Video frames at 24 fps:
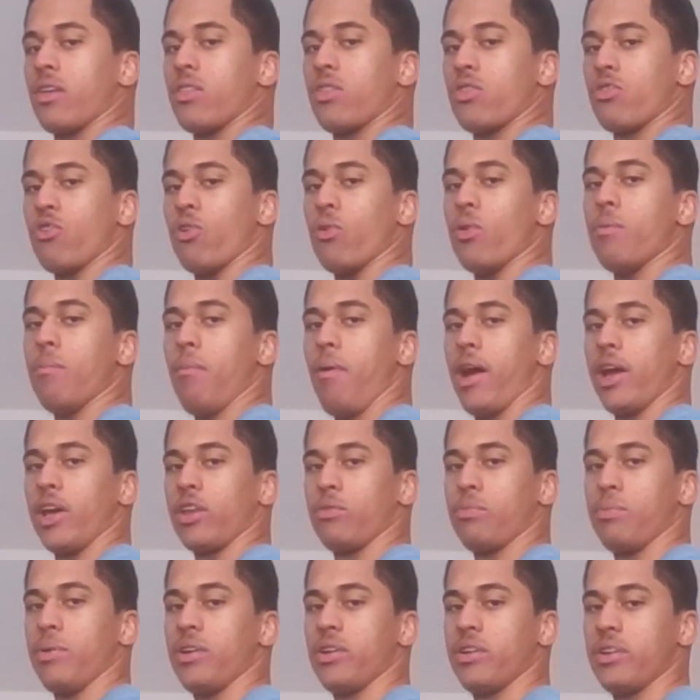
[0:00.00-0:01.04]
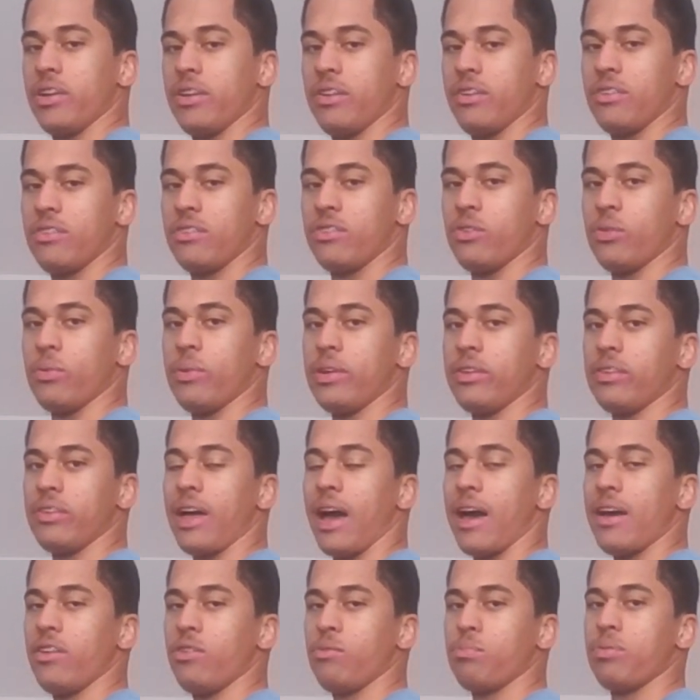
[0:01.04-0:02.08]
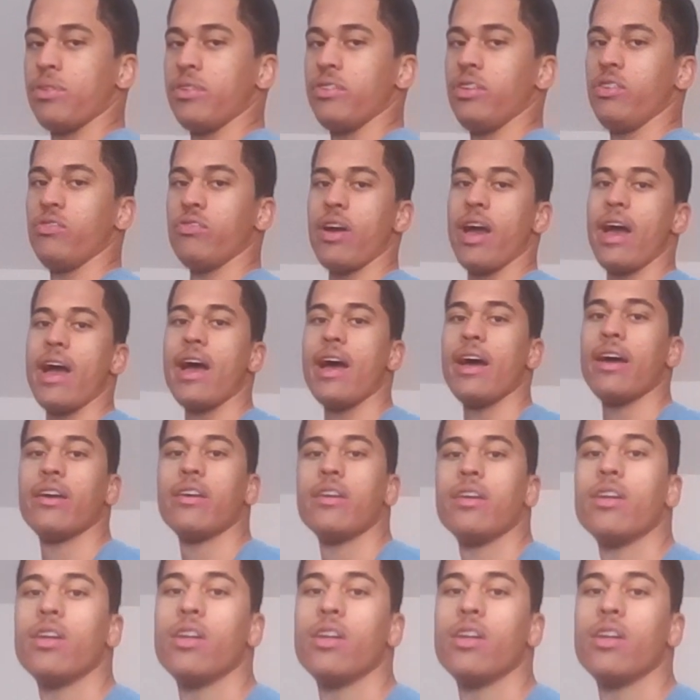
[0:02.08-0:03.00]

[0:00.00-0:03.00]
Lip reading: Though in my experience, doing that is pretty rare.